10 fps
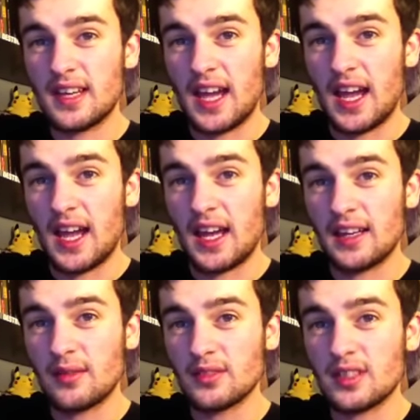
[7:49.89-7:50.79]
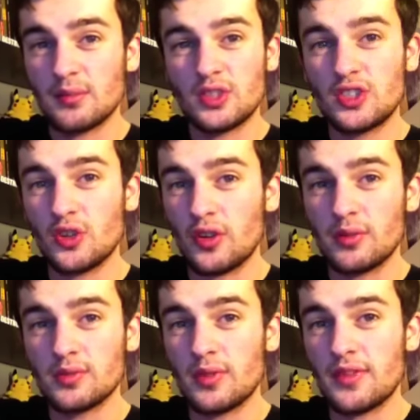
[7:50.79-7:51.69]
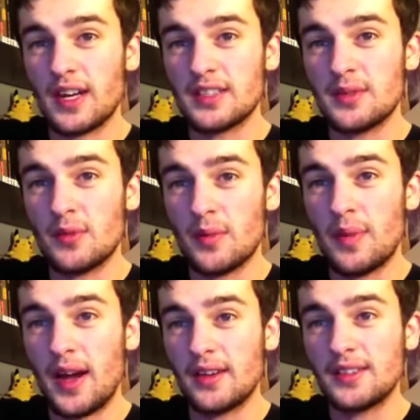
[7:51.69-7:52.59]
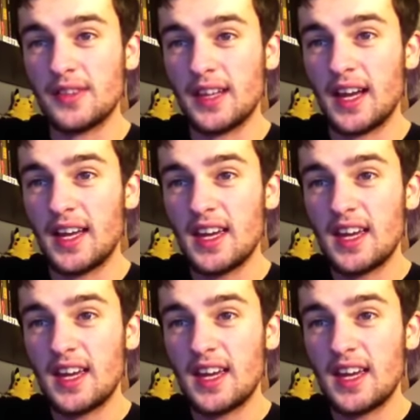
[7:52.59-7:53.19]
and it was, I'm sure it was £1,001 for that.